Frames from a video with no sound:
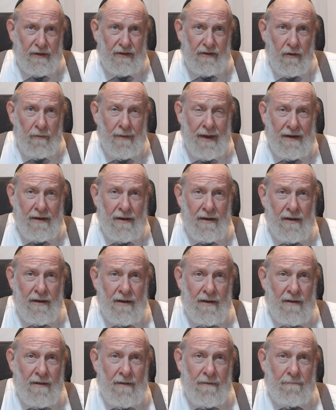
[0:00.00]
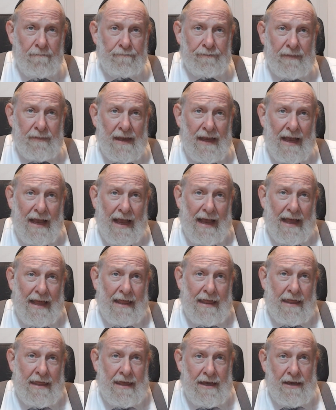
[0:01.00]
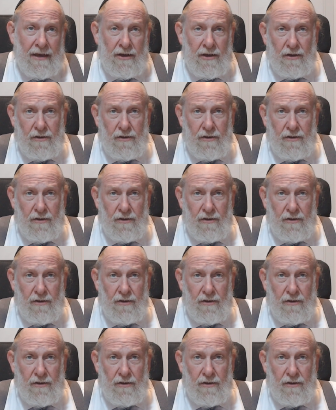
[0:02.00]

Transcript: domain. The